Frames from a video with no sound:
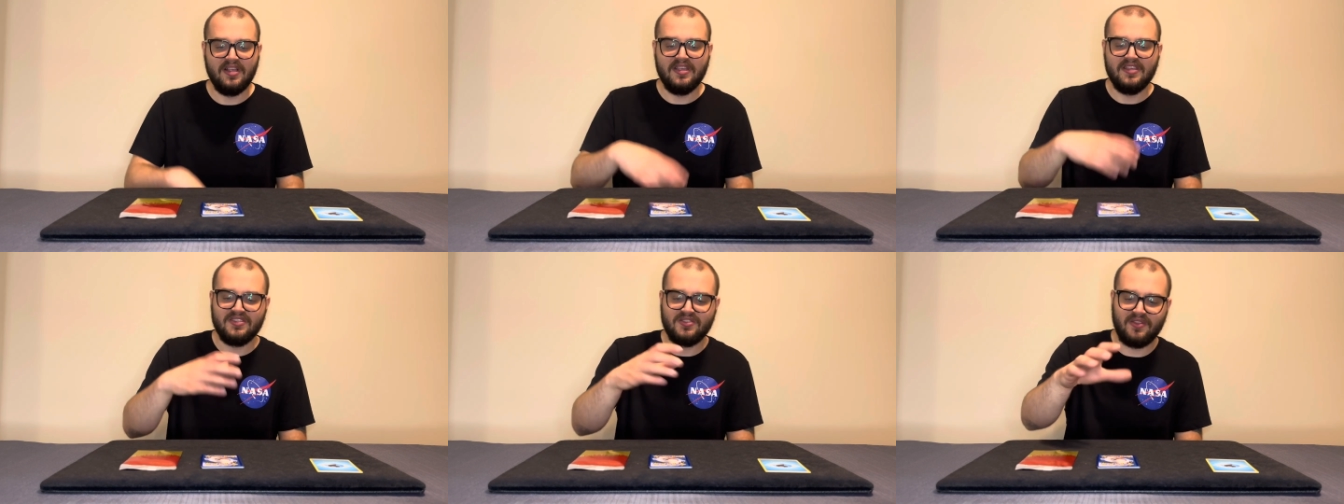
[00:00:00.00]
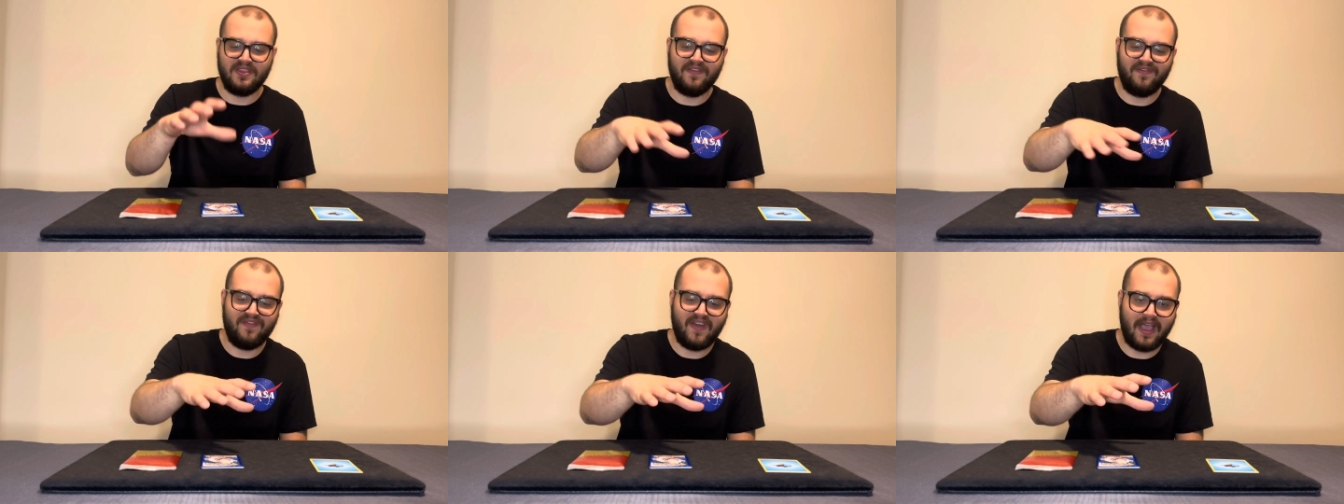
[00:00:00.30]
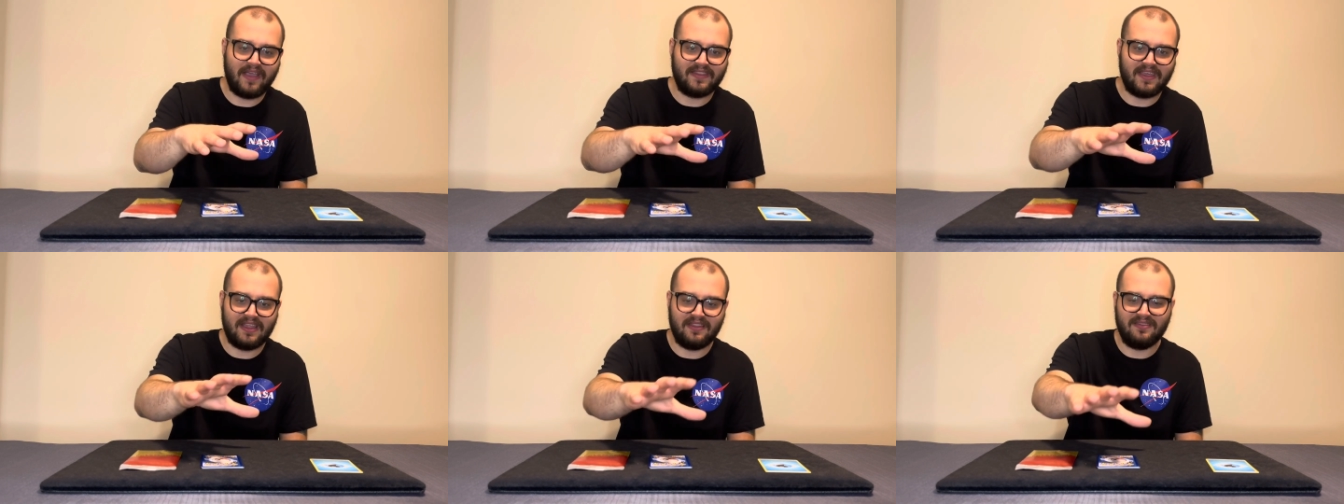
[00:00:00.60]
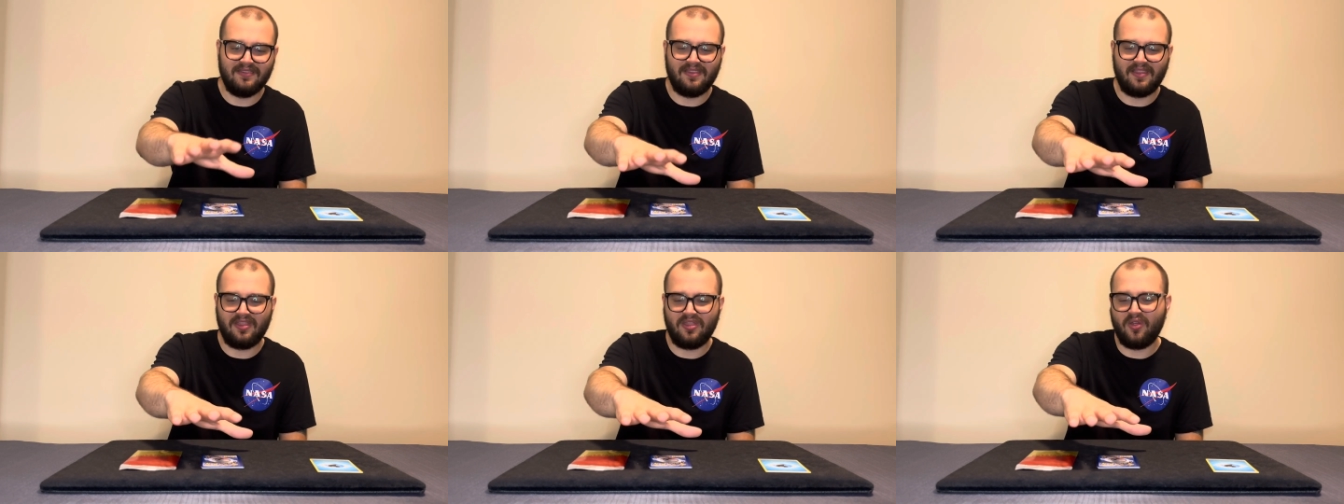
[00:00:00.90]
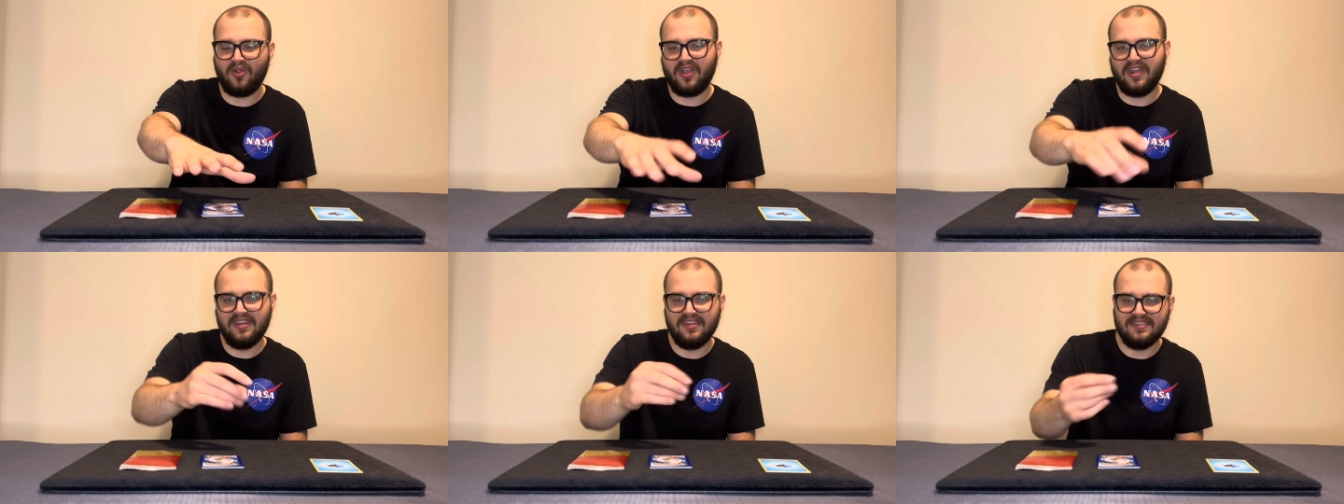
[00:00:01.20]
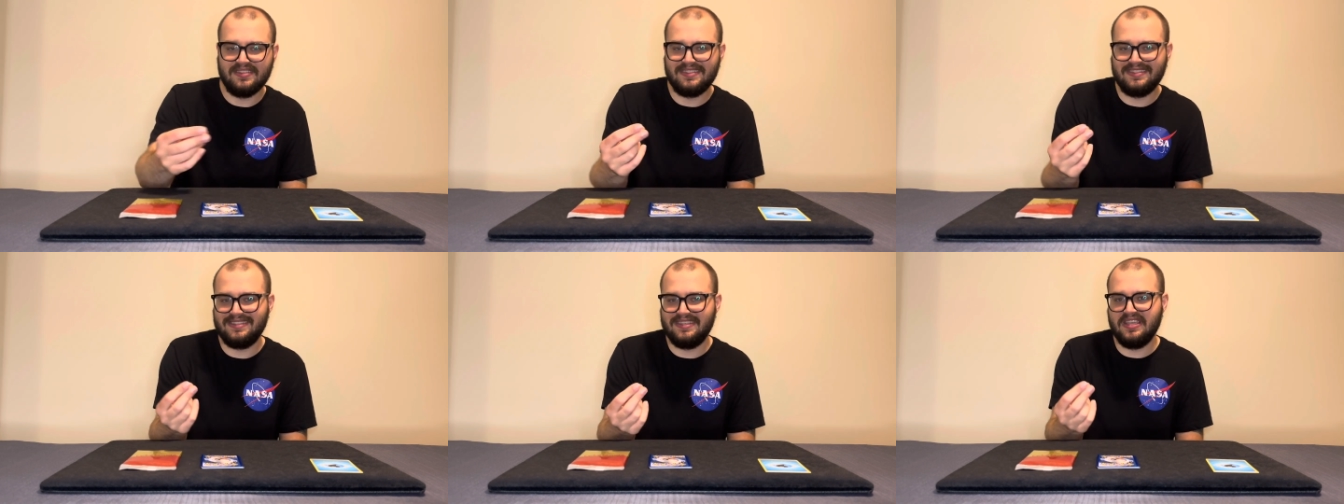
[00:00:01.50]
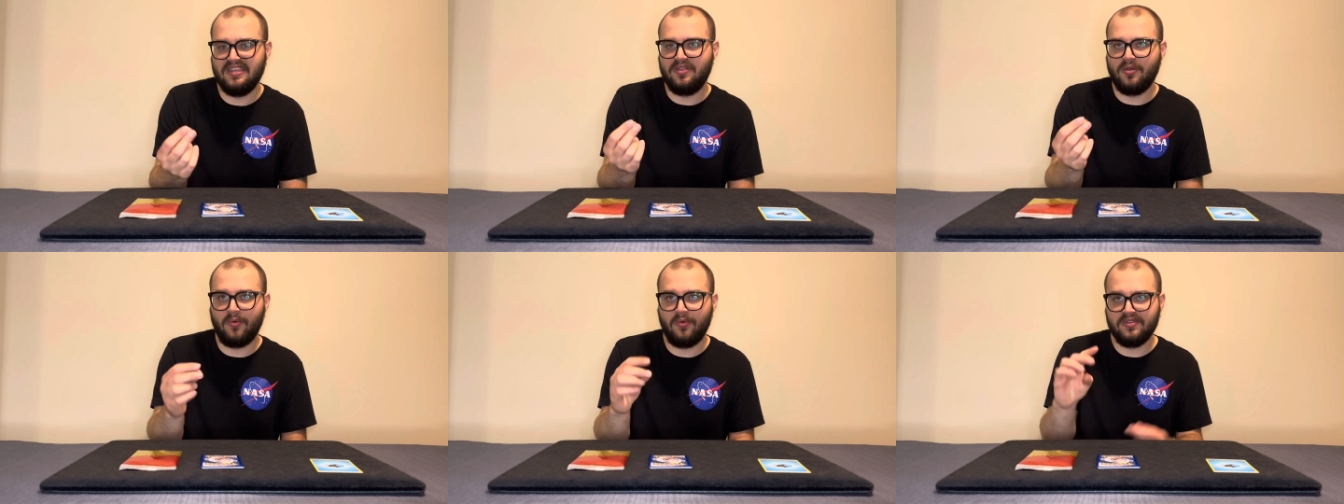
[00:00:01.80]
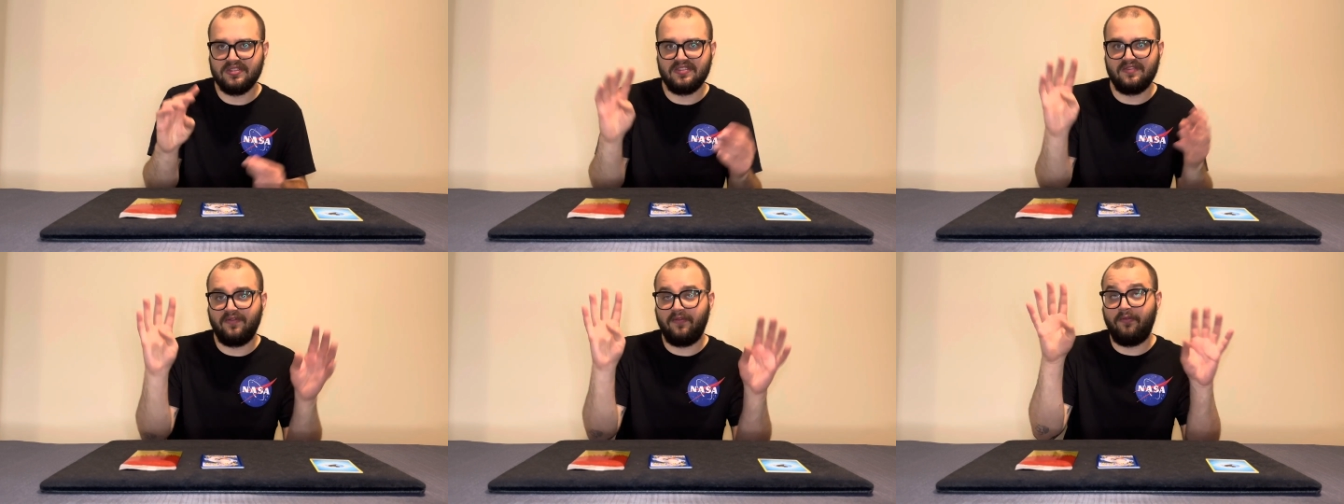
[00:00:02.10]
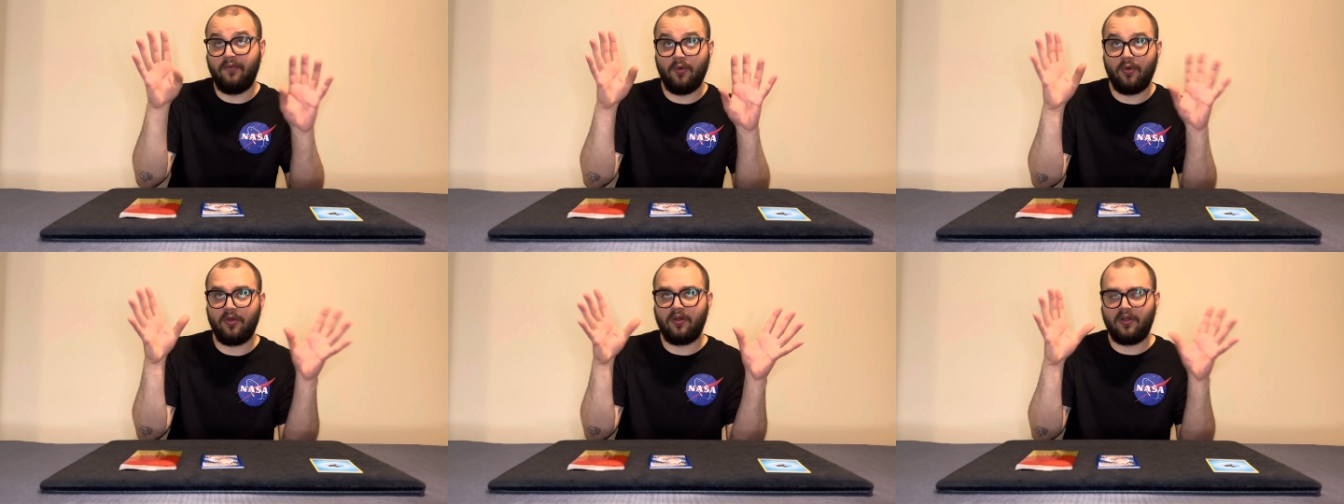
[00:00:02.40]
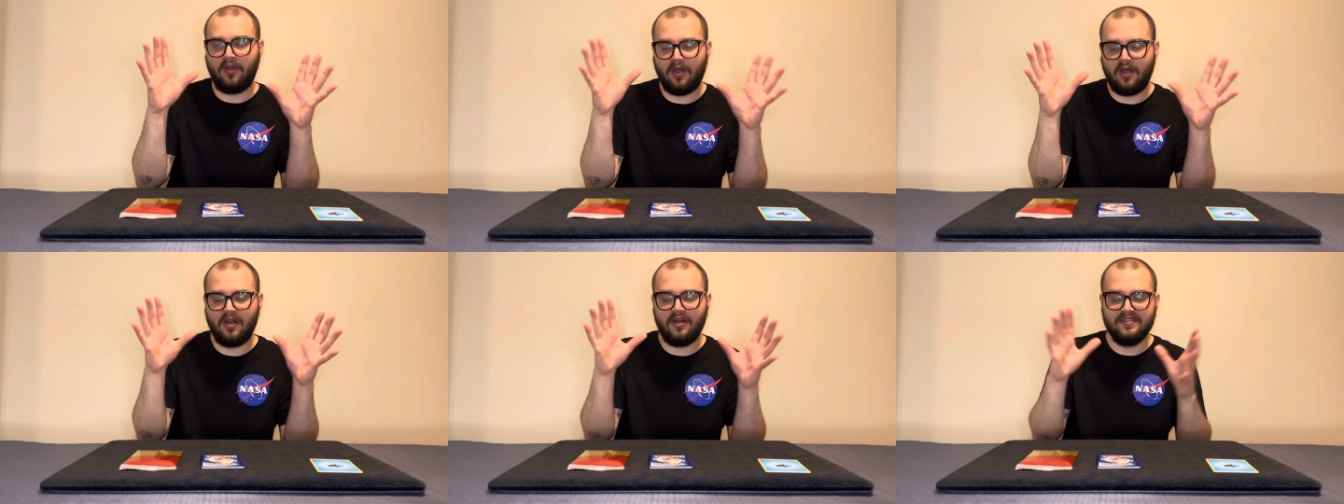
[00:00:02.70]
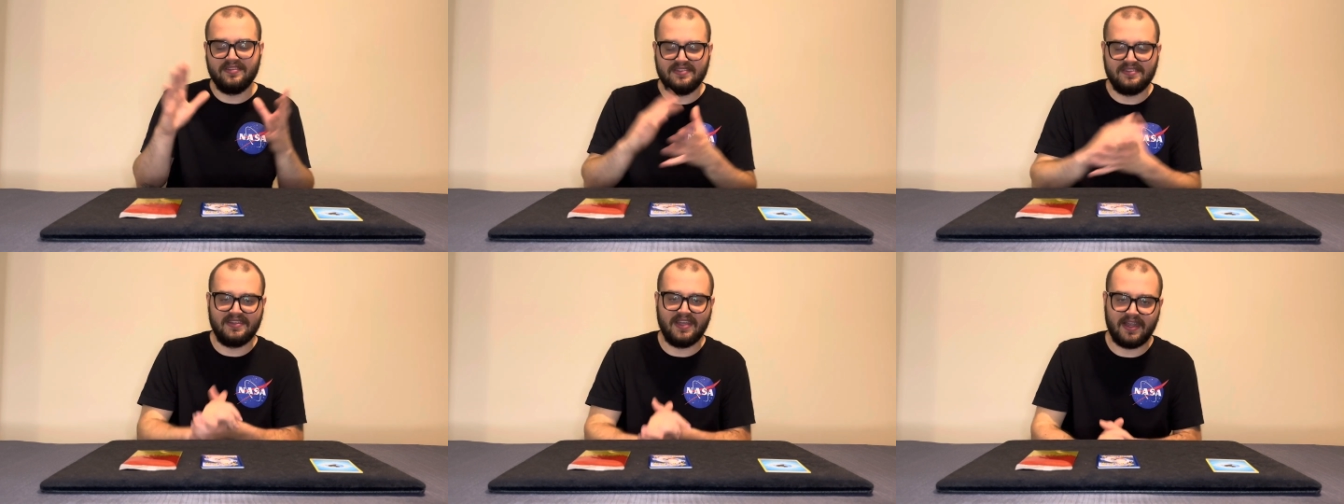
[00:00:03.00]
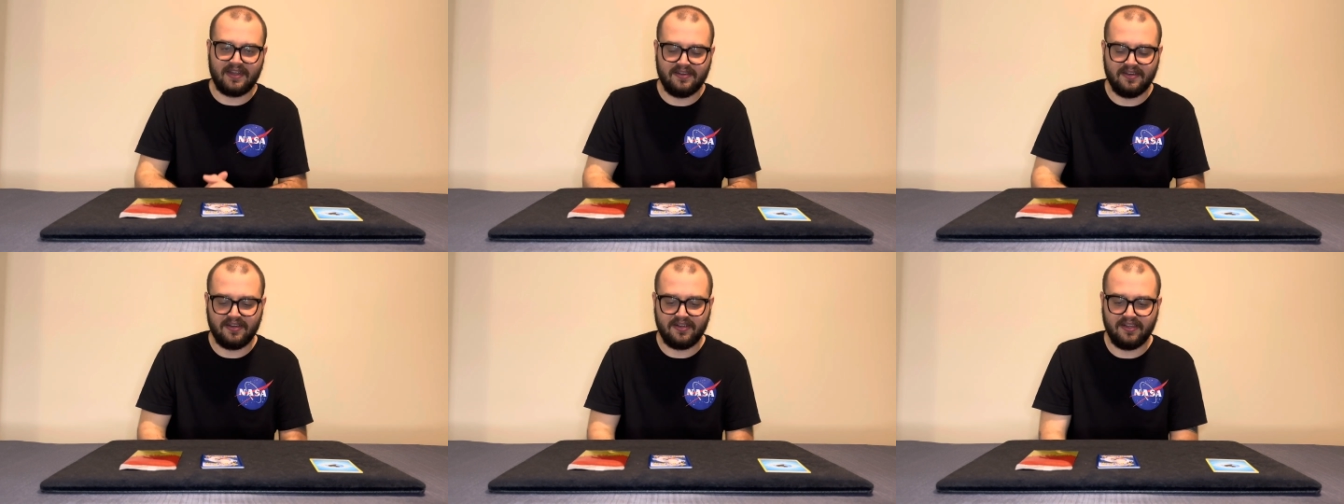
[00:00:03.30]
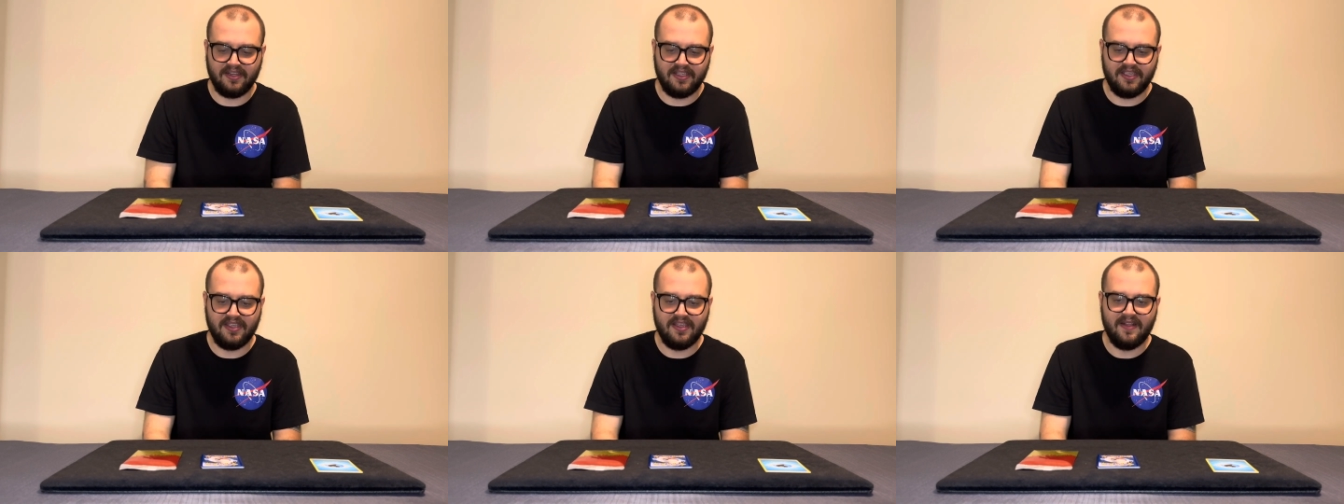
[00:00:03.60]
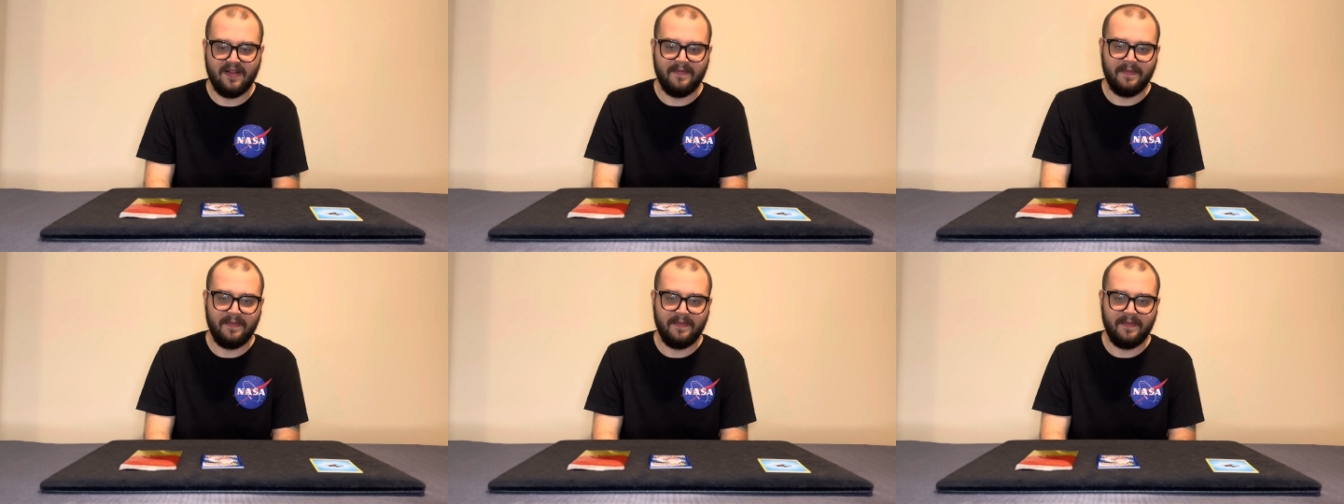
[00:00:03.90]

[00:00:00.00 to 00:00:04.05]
So the fact that they're going to see there was four cards technically